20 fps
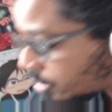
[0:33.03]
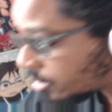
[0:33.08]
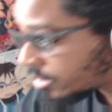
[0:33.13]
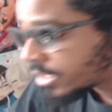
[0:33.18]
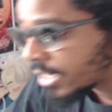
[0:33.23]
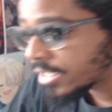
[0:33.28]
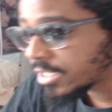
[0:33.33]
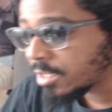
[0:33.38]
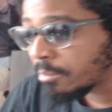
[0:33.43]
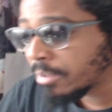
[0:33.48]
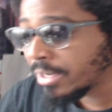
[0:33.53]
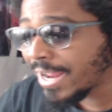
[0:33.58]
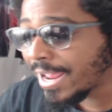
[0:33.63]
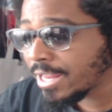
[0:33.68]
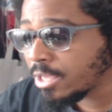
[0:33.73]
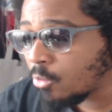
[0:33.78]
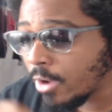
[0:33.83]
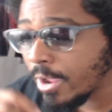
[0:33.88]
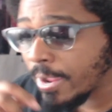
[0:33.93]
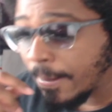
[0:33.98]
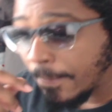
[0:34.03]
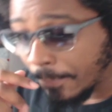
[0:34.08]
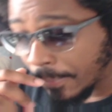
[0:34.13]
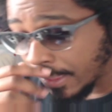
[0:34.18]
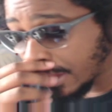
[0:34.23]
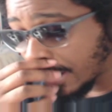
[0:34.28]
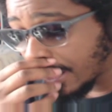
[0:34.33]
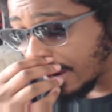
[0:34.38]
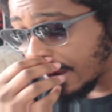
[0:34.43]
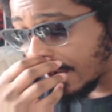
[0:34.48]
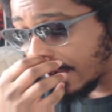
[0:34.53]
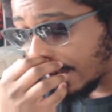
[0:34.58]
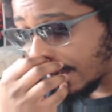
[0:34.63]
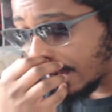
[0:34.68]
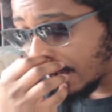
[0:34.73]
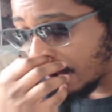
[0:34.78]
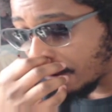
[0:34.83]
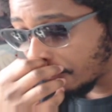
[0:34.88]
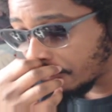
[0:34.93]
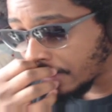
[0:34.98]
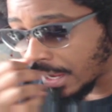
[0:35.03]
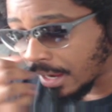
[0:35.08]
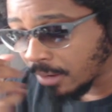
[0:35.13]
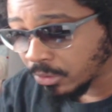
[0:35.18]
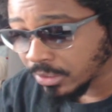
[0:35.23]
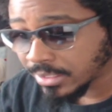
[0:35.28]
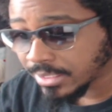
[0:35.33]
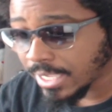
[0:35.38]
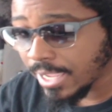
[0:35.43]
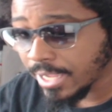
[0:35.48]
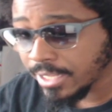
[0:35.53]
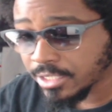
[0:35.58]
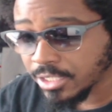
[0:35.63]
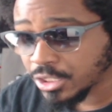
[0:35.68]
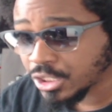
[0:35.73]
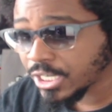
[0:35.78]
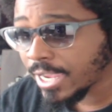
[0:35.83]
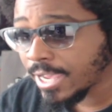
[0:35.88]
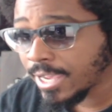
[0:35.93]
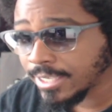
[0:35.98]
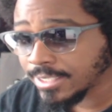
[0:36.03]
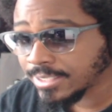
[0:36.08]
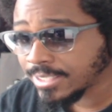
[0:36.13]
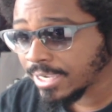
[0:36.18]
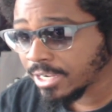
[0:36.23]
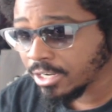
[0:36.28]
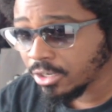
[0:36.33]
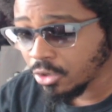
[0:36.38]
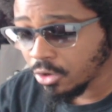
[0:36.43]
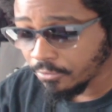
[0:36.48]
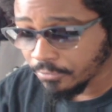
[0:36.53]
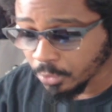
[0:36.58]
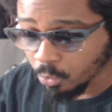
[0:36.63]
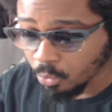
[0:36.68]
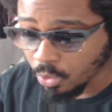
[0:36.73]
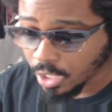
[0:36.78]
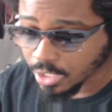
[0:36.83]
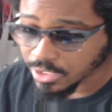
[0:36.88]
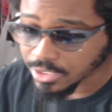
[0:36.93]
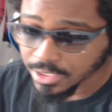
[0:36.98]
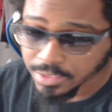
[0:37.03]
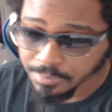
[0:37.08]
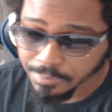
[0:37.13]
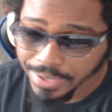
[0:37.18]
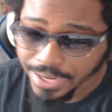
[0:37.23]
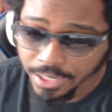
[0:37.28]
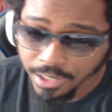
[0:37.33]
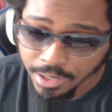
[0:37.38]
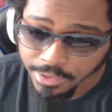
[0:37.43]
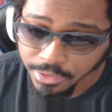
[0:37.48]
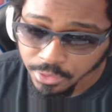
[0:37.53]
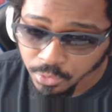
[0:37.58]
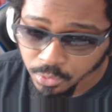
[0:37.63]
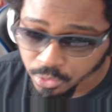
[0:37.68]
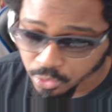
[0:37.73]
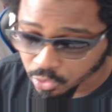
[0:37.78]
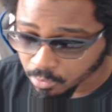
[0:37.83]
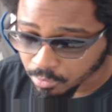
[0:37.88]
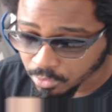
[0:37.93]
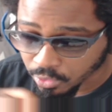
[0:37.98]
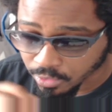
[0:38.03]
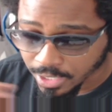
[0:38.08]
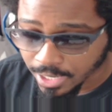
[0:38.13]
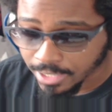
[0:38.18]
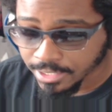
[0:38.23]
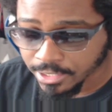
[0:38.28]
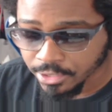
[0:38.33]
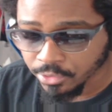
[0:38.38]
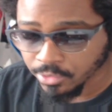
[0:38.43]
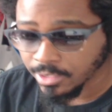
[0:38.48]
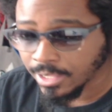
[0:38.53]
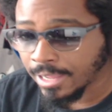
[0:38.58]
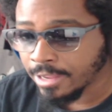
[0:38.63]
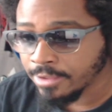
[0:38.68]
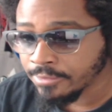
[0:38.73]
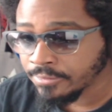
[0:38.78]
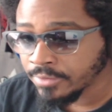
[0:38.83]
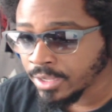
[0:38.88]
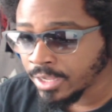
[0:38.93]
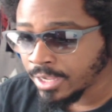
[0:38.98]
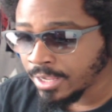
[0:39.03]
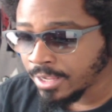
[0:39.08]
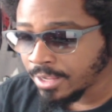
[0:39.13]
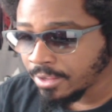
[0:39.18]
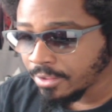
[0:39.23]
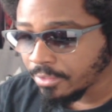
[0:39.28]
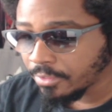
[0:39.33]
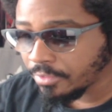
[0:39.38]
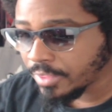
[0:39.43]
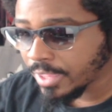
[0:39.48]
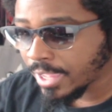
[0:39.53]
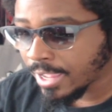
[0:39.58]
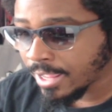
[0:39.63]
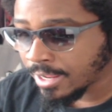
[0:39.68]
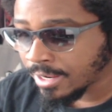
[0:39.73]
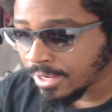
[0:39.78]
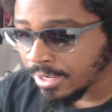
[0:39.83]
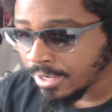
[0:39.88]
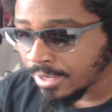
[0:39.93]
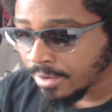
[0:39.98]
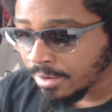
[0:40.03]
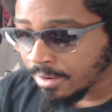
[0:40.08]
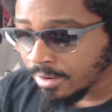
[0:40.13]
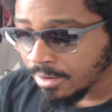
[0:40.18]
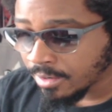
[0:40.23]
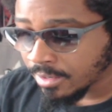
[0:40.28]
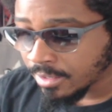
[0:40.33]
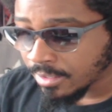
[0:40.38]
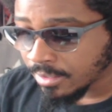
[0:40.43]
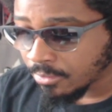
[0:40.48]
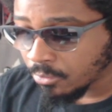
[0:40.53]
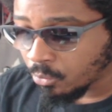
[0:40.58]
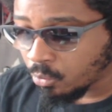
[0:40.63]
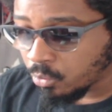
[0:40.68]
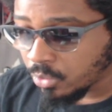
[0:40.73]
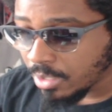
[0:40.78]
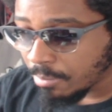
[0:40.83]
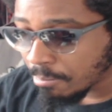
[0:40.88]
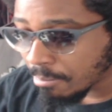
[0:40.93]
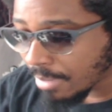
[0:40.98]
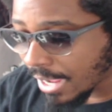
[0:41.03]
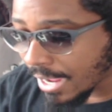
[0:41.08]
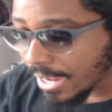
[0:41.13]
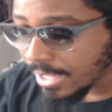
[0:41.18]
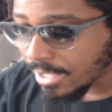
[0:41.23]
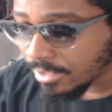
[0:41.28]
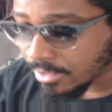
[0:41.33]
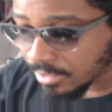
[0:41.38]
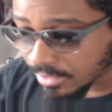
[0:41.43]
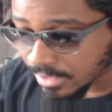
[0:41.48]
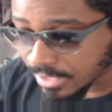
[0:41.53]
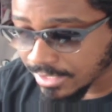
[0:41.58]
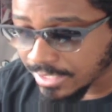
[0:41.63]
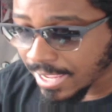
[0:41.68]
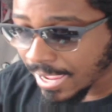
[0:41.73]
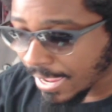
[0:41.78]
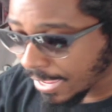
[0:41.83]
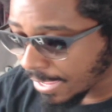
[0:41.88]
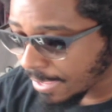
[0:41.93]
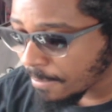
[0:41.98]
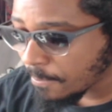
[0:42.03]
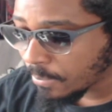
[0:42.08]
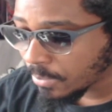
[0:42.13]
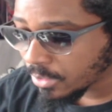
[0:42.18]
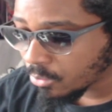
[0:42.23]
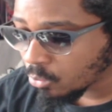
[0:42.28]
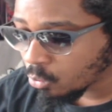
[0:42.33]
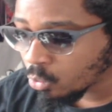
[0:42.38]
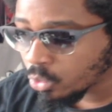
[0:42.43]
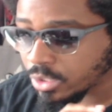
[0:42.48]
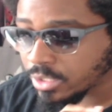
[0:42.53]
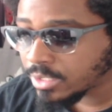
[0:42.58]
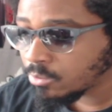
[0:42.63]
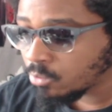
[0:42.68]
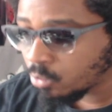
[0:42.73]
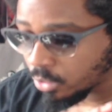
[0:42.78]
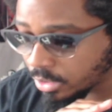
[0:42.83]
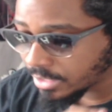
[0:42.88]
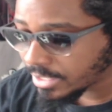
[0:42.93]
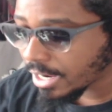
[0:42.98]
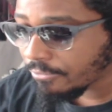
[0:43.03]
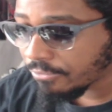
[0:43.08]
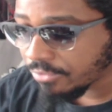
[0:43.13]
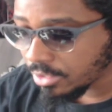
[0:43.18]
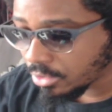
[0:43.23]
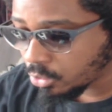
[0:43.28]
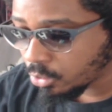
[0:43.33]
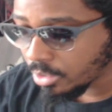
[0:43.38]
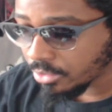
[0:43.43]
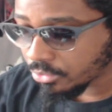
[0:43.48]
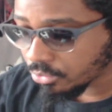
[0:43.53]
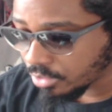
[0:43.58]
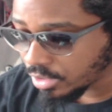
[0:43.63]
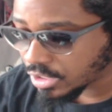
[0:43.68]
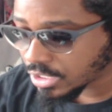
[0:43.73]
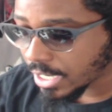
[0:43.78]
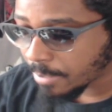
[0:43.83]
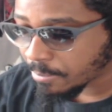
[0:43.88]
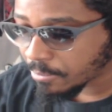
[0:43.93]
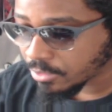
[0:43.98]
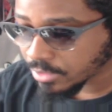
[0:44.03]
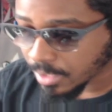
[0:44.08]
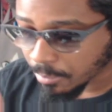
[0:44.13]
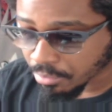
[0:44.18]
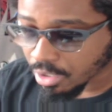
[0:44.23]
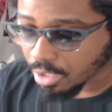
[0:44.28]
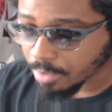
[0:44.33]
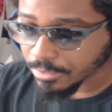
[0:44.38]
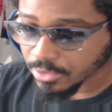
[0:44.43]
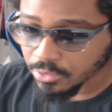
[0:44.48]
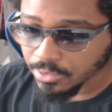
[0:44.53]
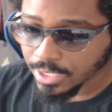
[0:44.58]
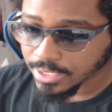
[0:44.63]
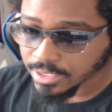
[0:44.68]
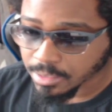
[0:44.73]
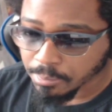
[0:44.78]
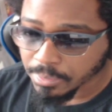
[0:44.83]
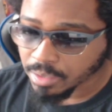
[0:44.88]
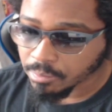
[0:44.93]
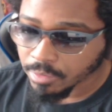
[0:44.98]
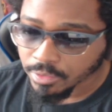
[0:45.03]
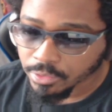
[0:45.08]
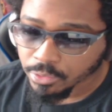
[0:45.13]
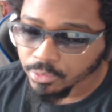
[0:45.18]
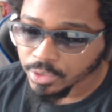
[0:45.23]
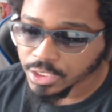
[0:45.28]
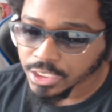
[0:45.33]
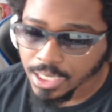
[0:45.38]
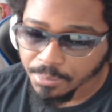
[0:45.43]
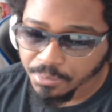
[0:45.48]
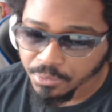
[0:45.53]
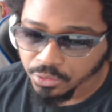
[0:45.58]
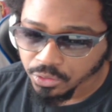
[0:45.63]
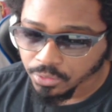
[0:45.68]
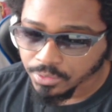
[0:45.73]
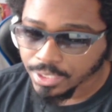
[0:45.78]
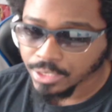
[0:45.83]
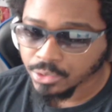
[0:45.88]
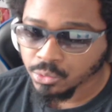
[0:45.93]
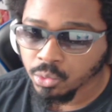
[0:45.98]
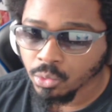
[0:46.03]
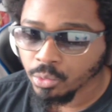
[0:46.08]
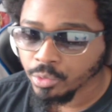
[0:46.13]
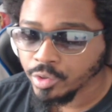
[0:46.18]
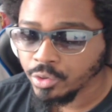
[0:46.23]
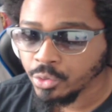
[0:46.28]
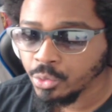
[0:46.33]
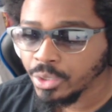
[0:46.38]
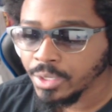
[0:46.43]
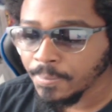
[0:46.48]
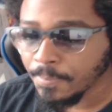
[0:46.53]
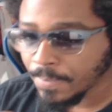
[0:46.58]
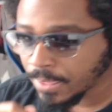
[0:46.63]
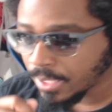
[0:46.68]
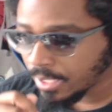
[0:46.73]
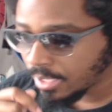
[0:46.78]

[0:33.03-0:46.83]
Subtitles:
sexy. But anyway, I was saying to chat a second ago, if you're watching this back on YouTube, you're not here live, that we might, today, we're definitely doing three chapters. I promise you guys a minimum of three chapters, so that's what we're doing.